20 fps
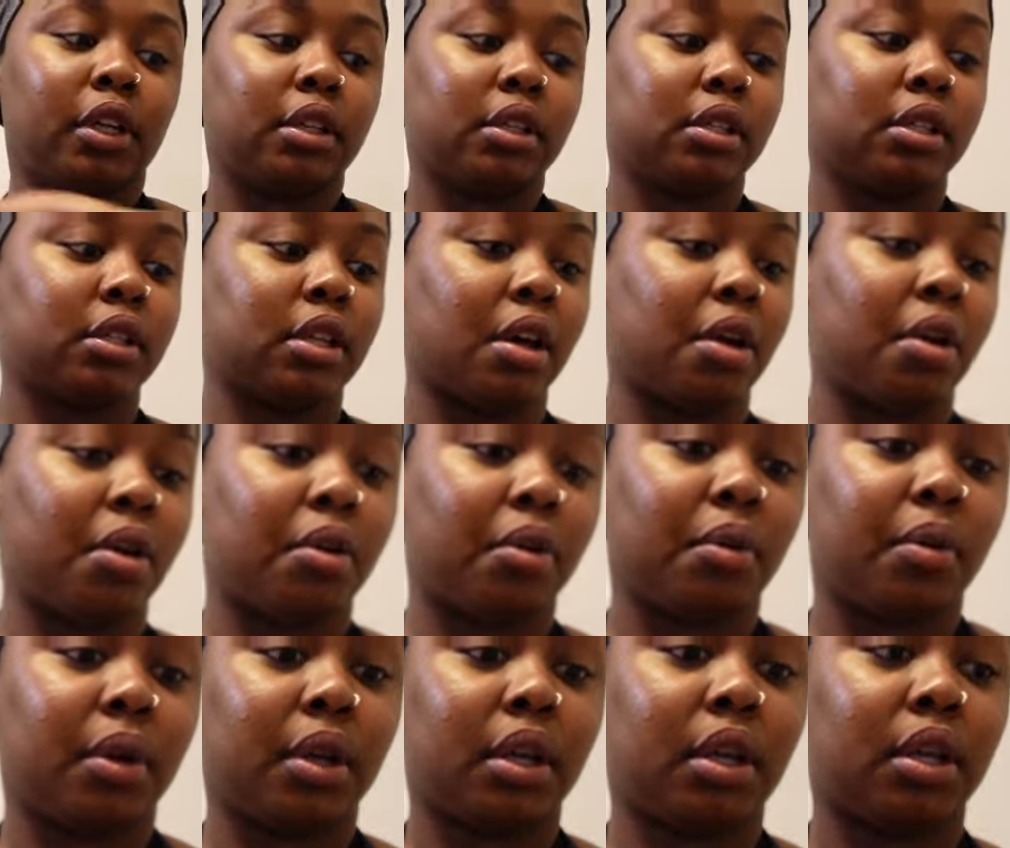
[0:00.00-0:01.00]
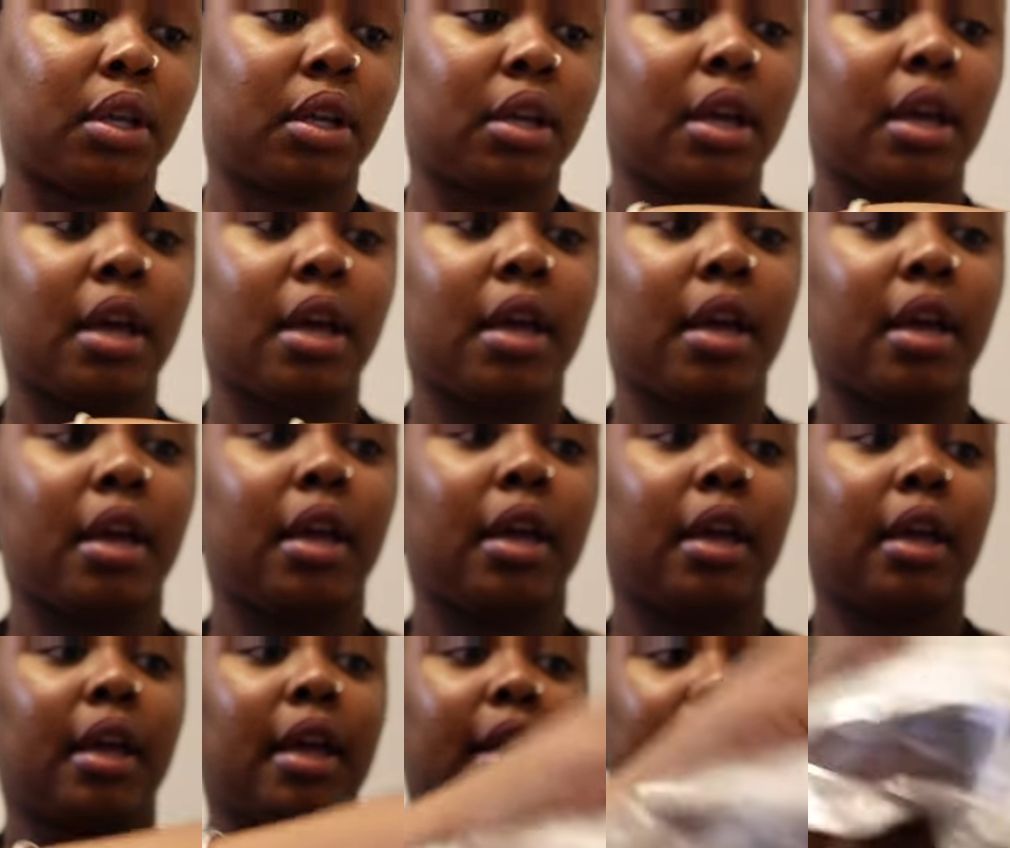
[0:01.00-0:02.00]
So
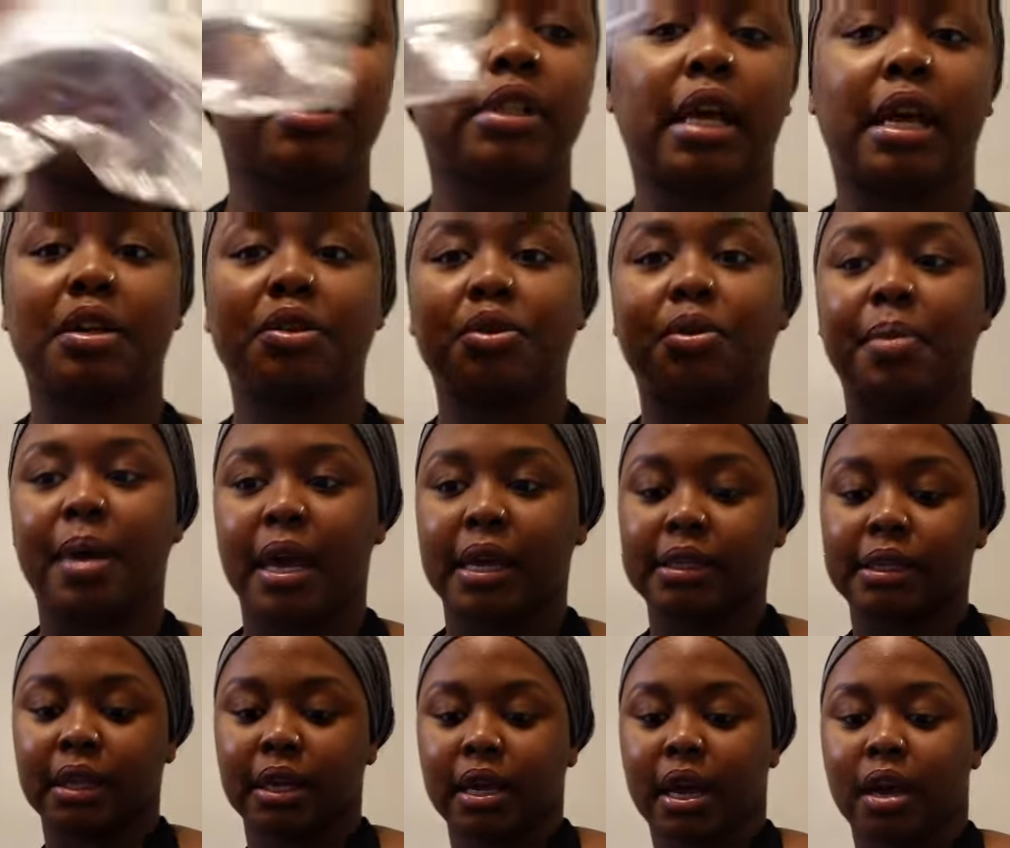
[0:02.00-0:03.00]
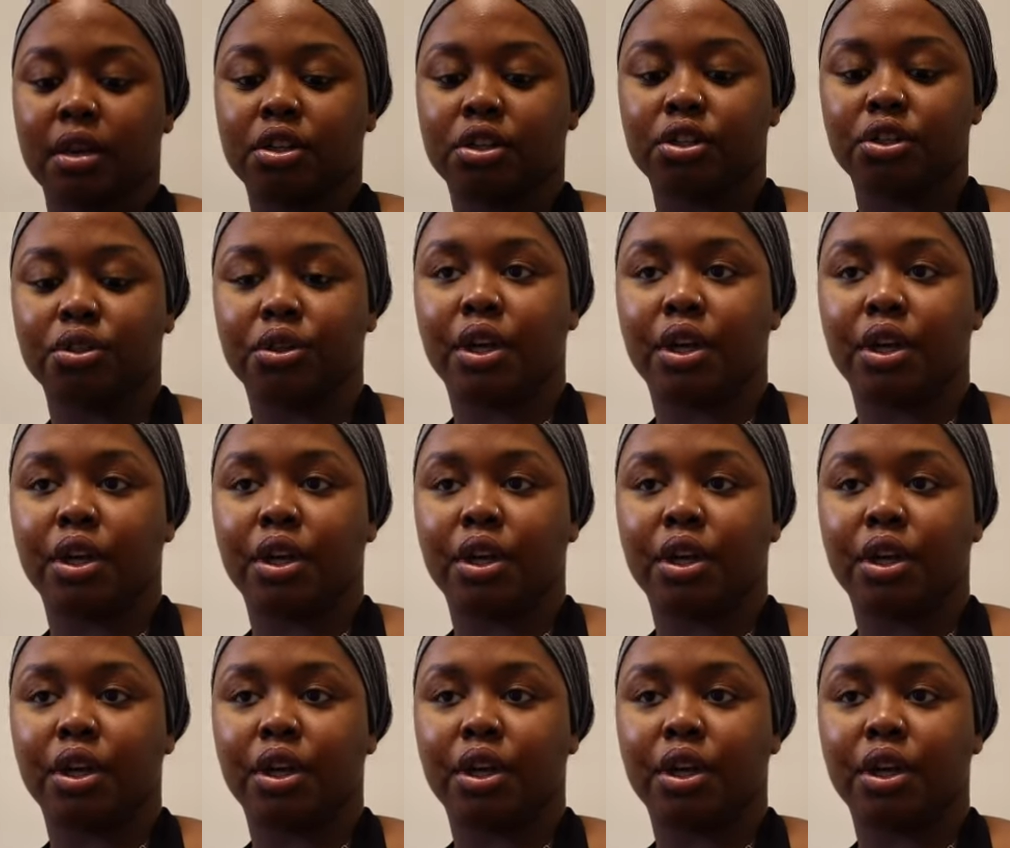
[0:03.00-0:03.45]
yeah, once I do the basket, I'll show